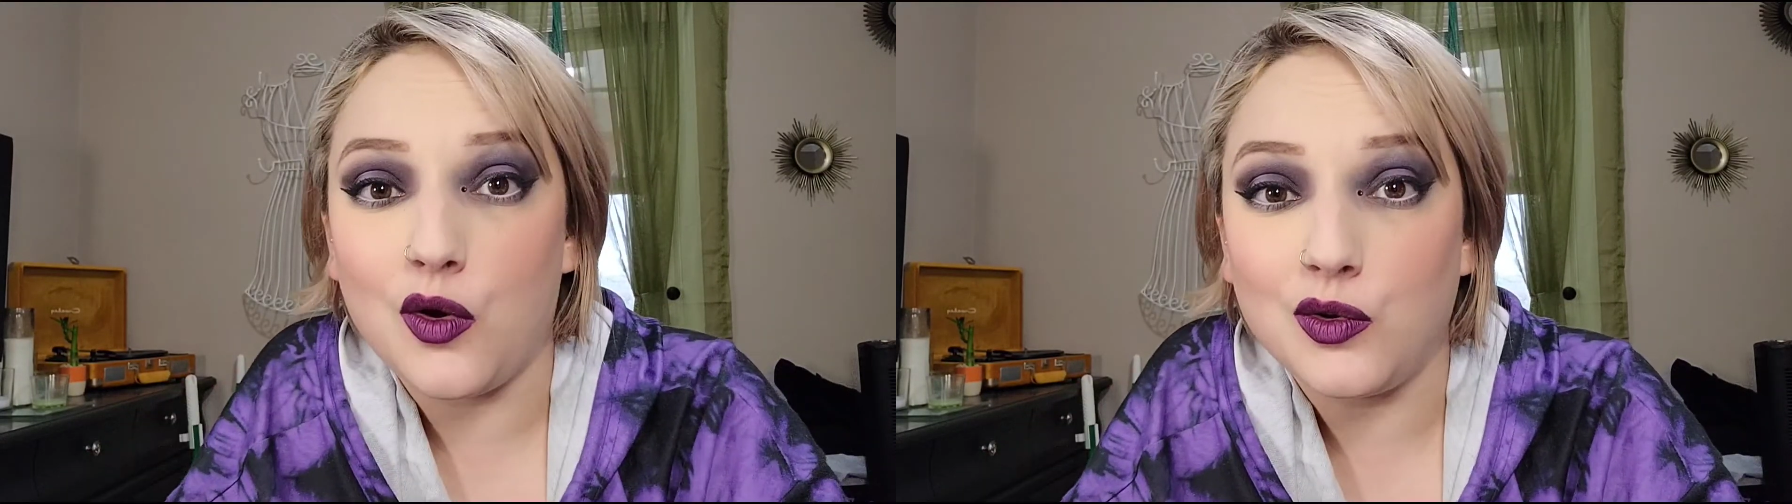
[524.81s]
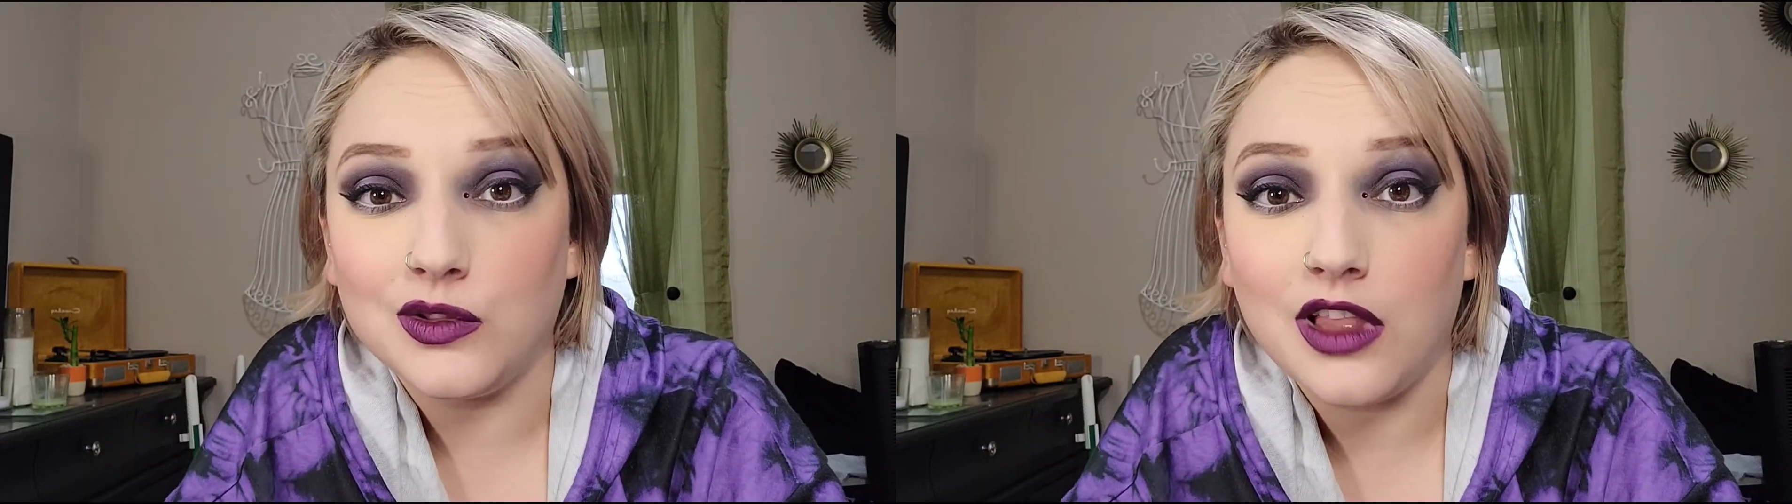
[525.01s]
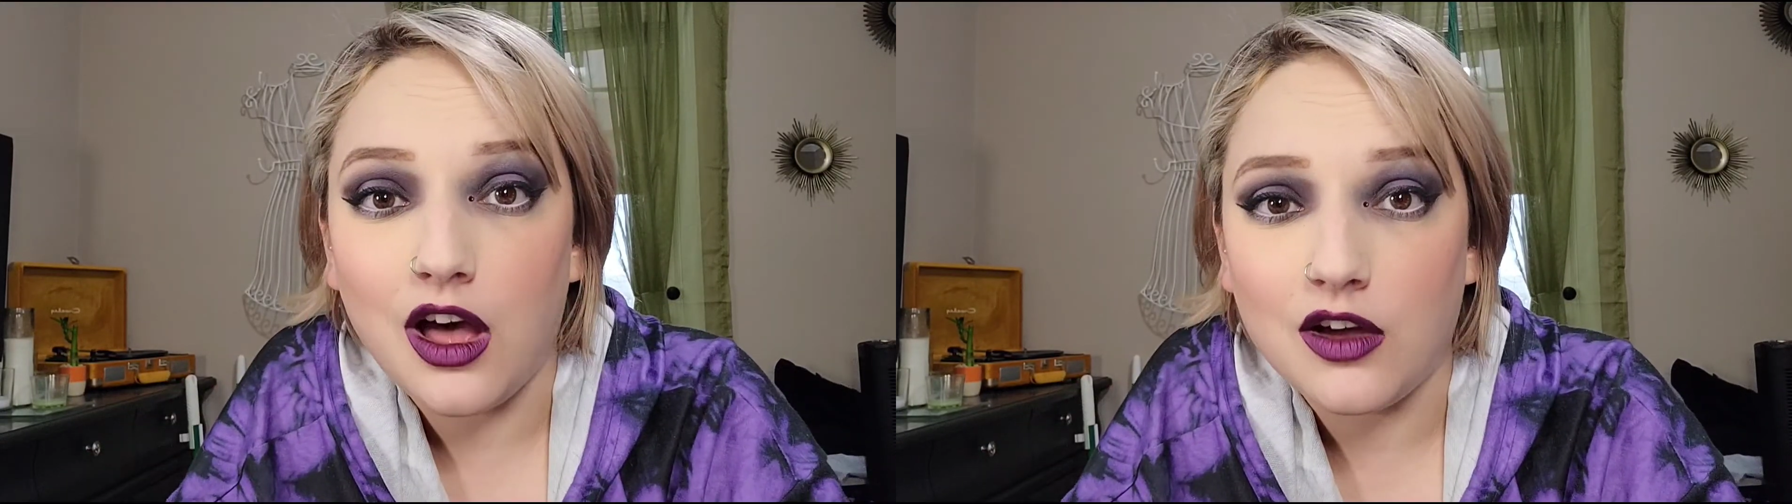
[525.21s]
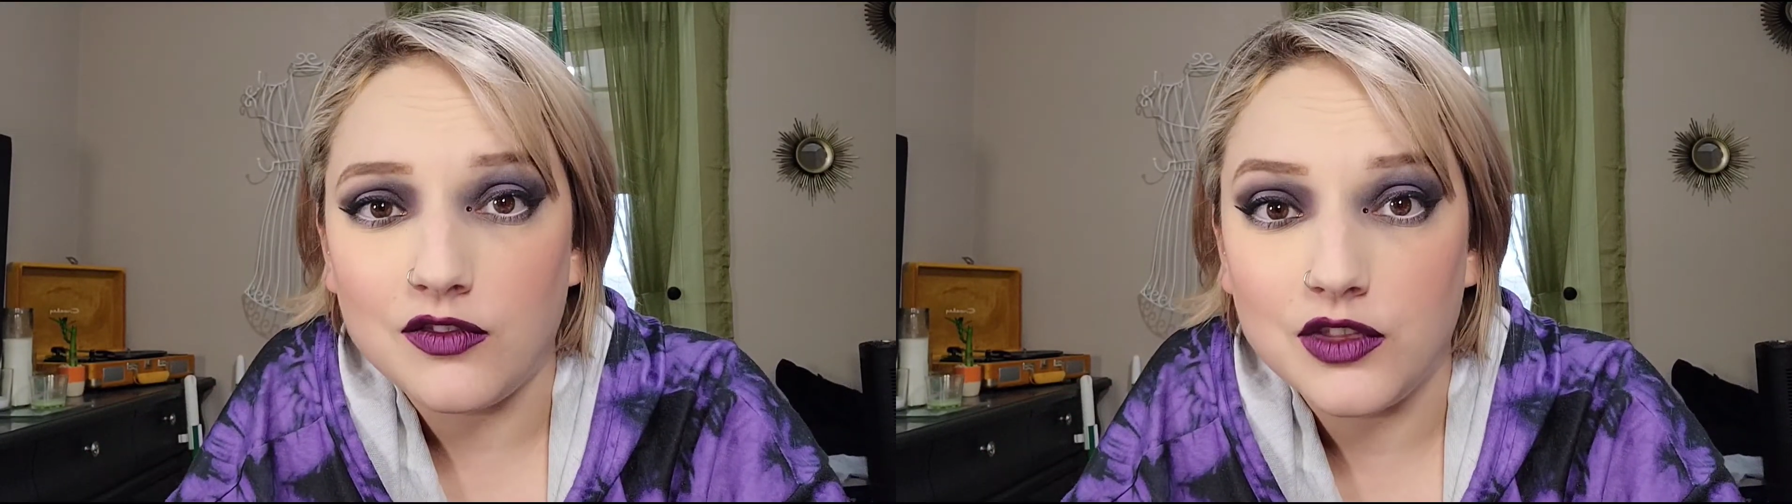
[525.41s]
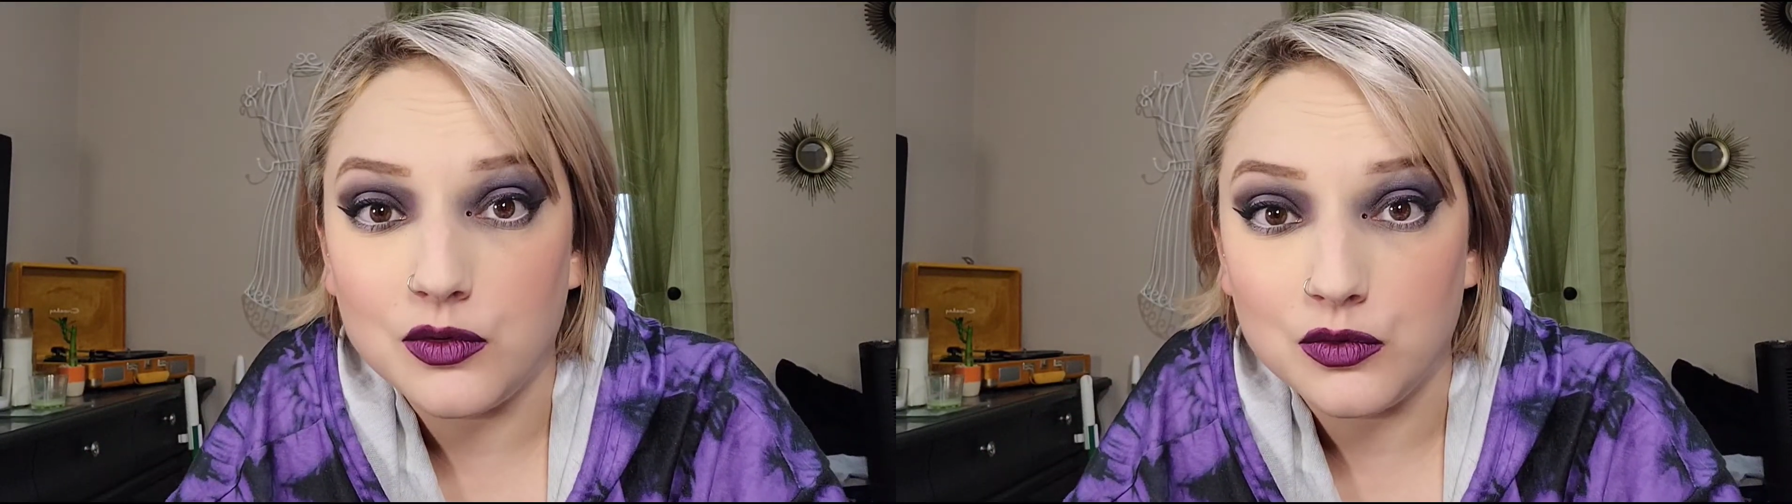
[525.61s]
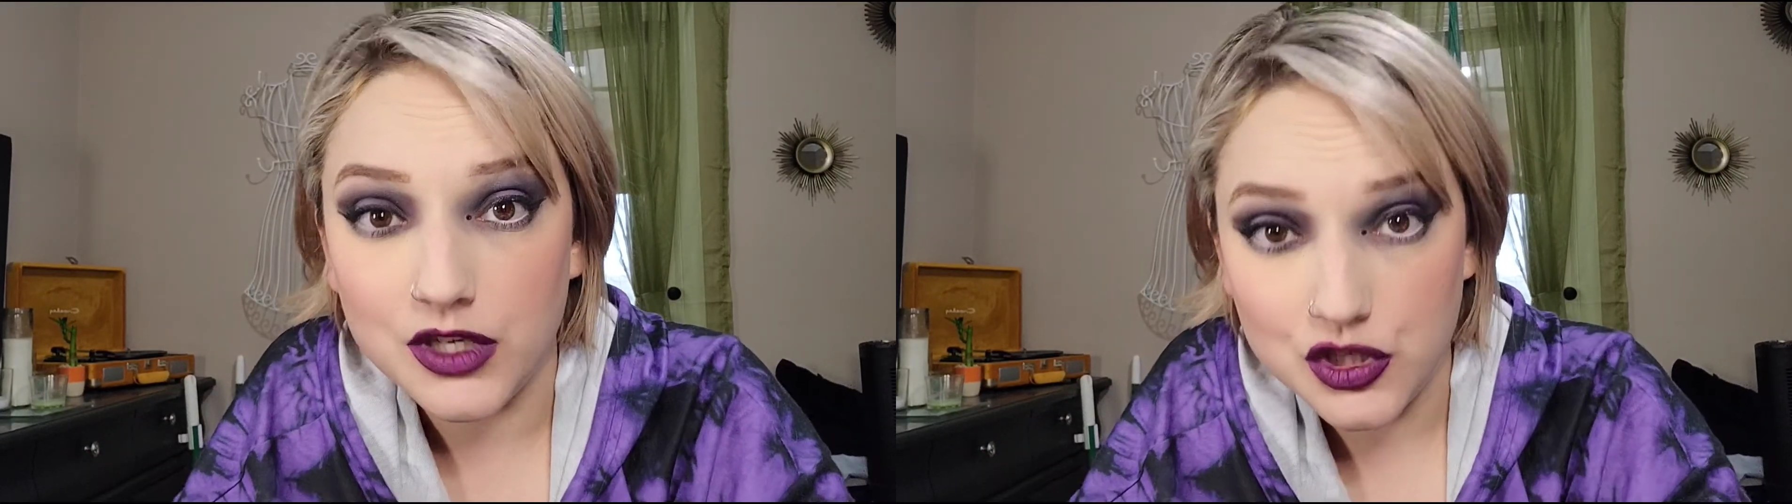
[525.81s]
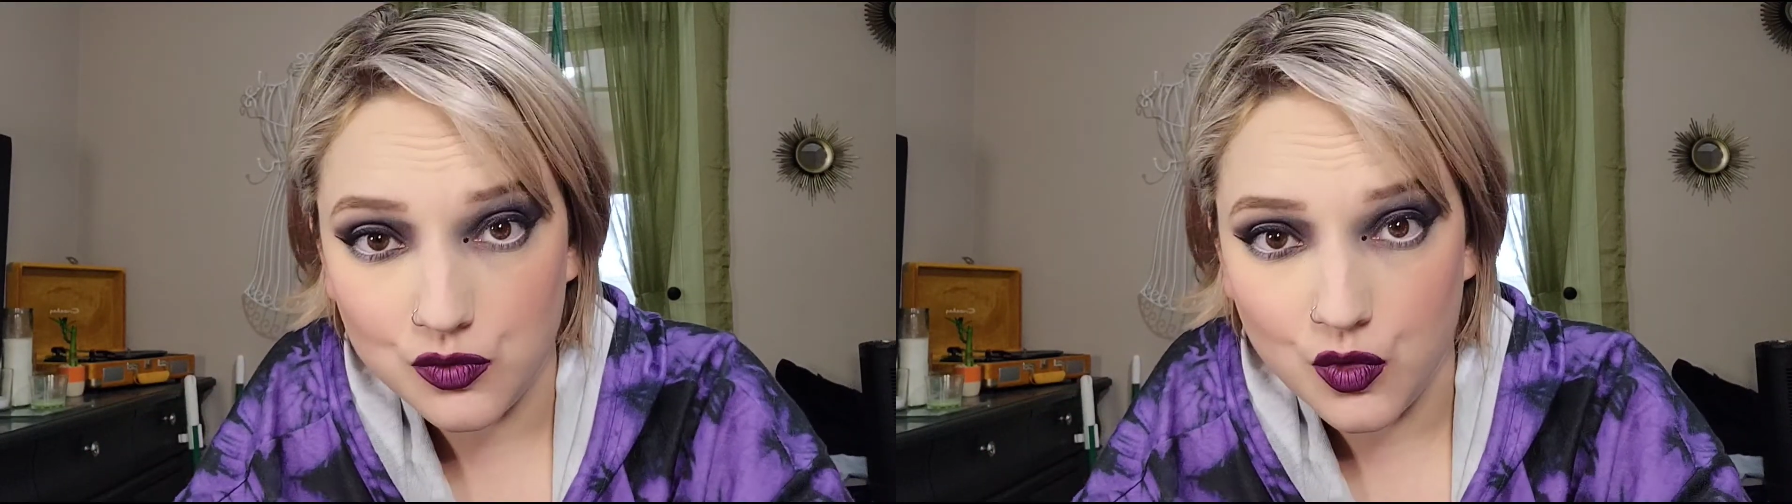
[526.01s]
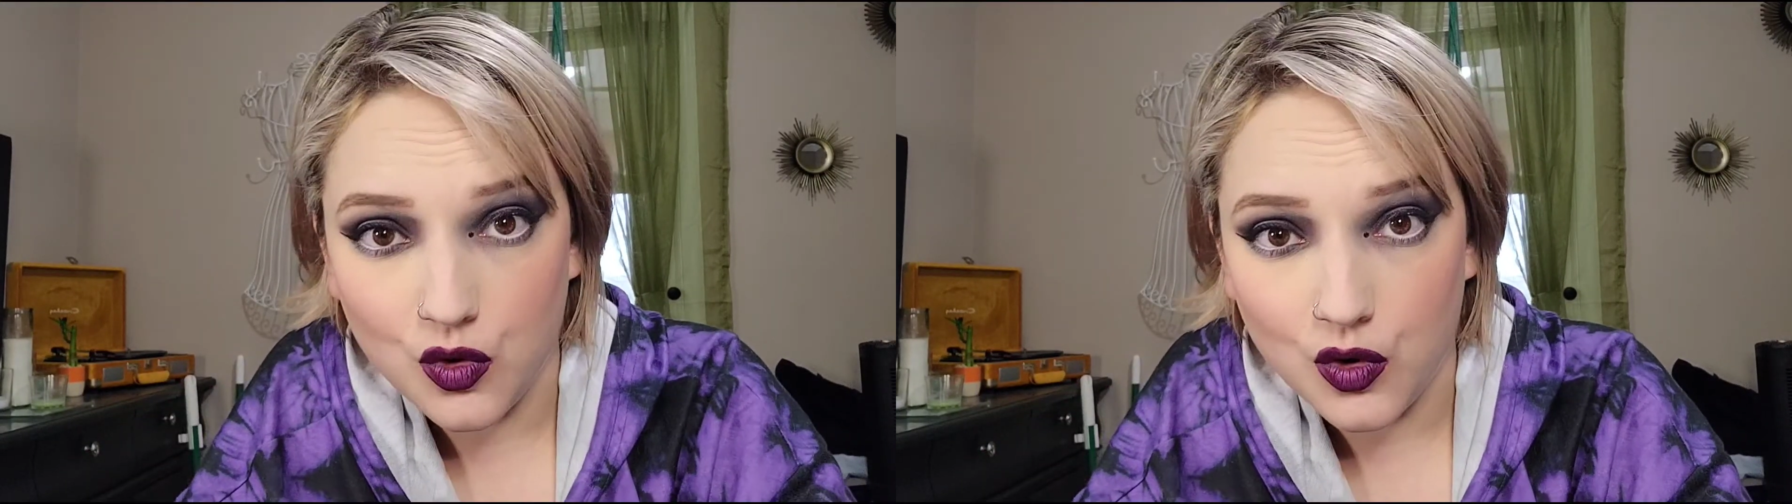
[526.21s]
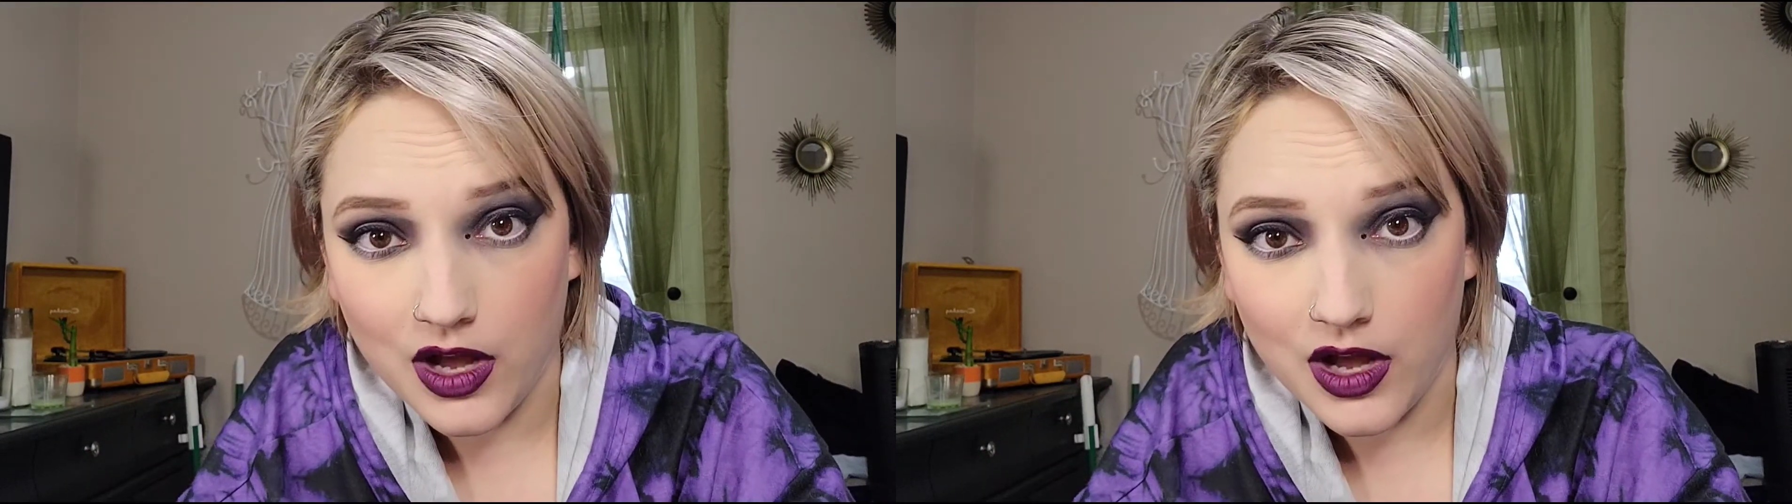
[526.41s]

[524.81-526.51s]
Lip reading: who love the ritual,